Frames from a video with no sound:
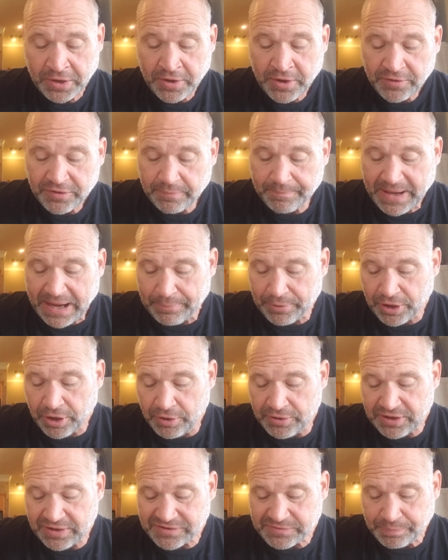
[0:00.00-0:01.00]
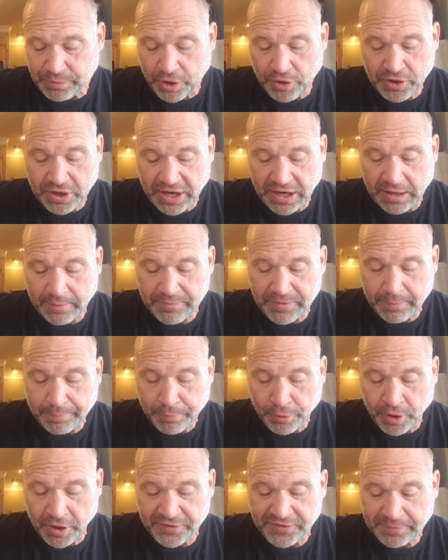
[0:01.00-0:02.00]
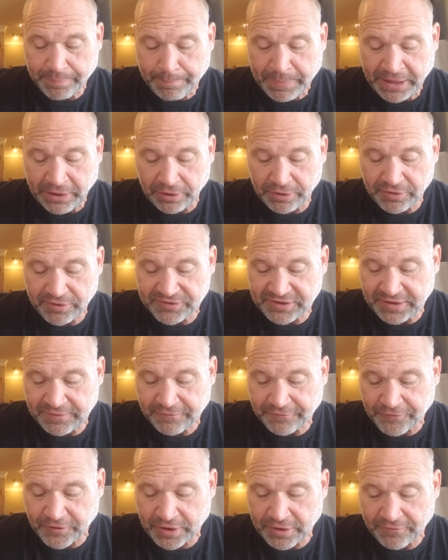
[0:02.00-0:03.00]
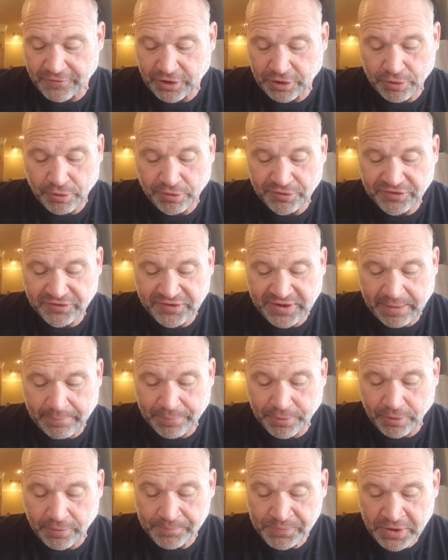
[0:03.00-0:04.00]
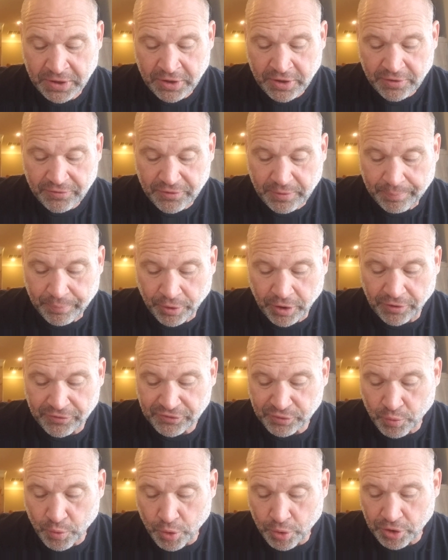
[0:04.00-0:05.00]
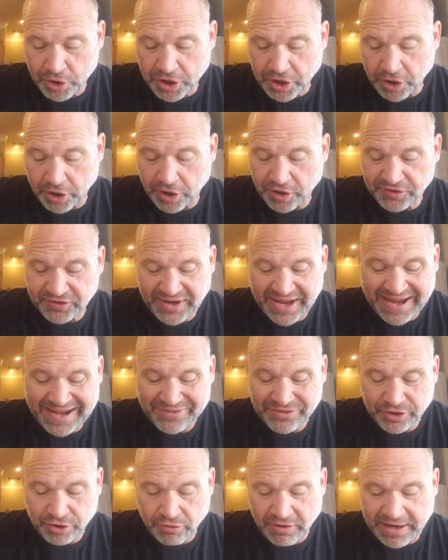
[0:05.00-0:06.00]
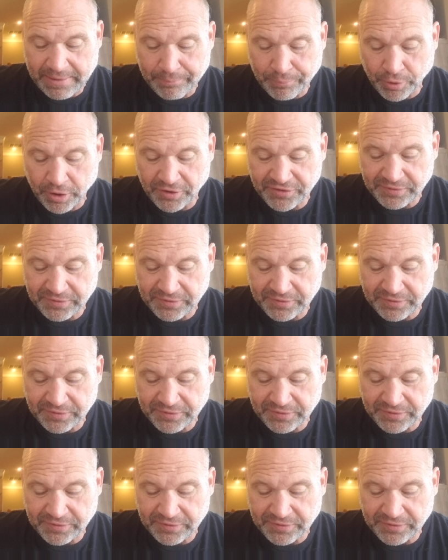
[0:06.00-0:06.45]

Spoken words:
The Babylonians broke up the bronze pillars in front of the Lord's temple, the bronze water carts, and the great bronze